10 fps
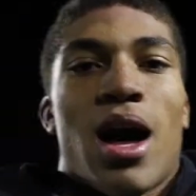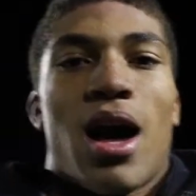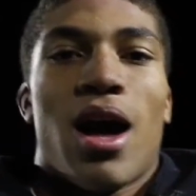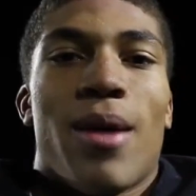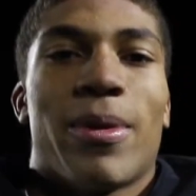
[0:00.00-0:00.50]

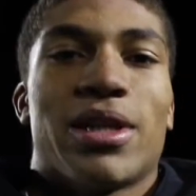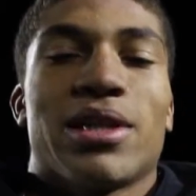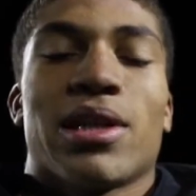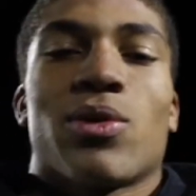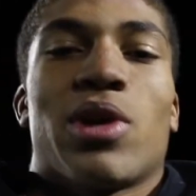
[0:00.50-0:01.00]
Um, I
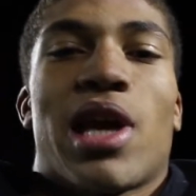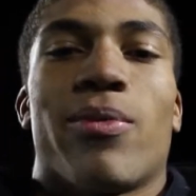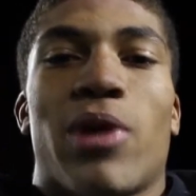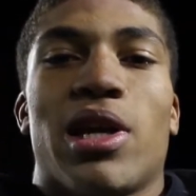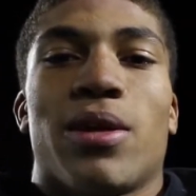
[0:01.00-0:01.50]
just think we
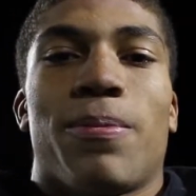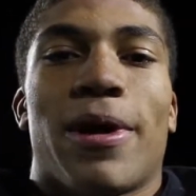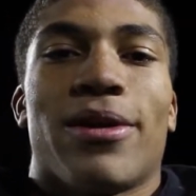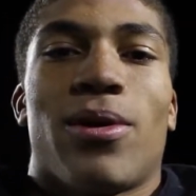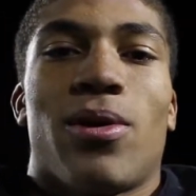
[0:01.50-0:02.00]
came ready to
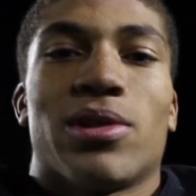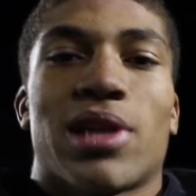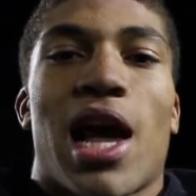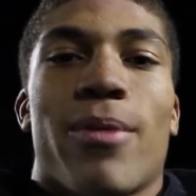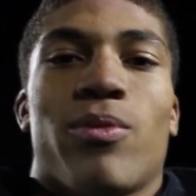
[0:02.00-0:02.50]
play the whole
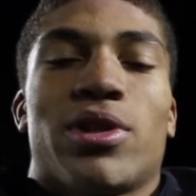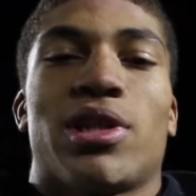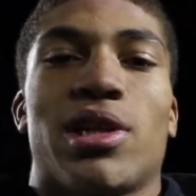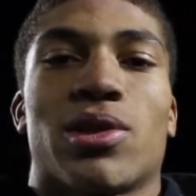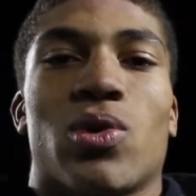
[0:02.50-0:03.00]
time.
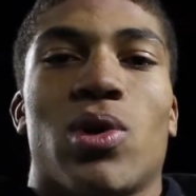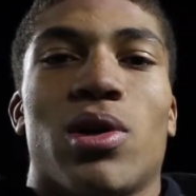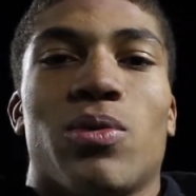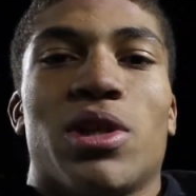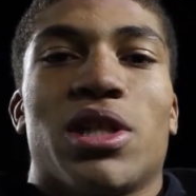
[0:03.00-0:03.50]
Once they
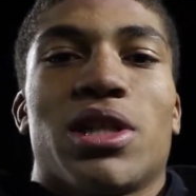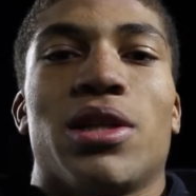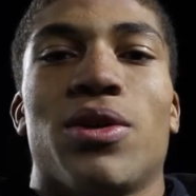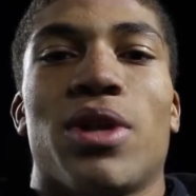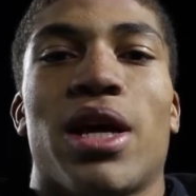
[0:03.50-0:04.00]
scored, we just
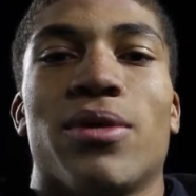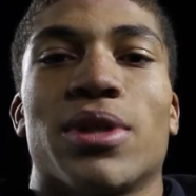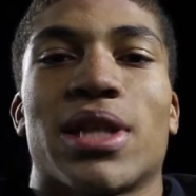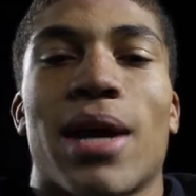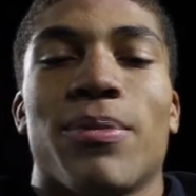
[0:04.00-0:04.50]
knew that it
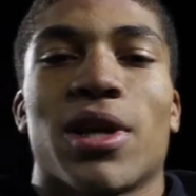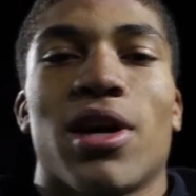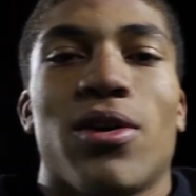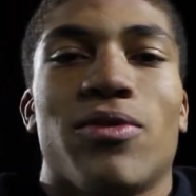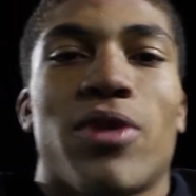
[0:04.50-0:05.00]
was time to
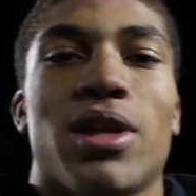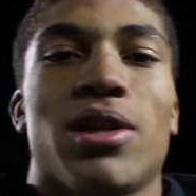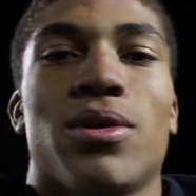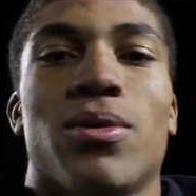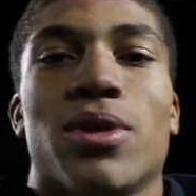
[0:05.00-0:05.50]
go and ready
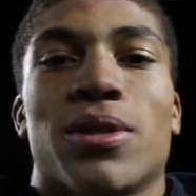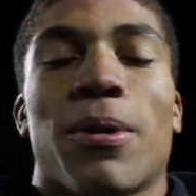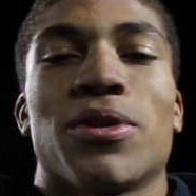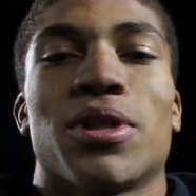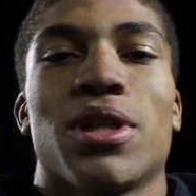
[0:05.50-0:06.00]
to do what we are
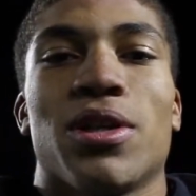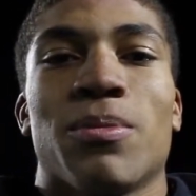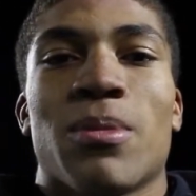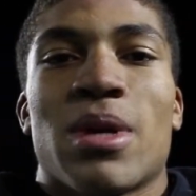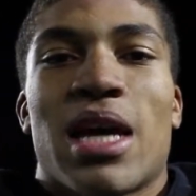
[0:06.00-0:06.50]
supposed to do.
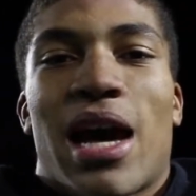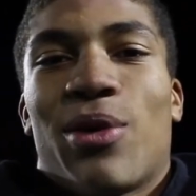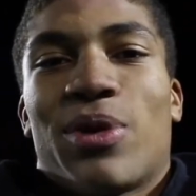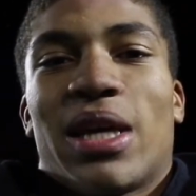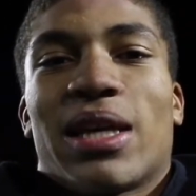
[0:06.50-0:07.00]
I
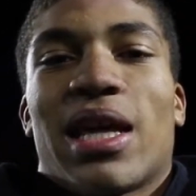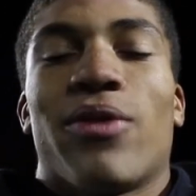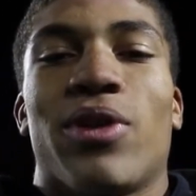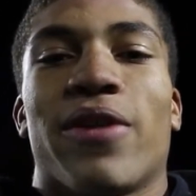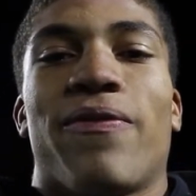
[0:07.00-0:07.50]
don't think that really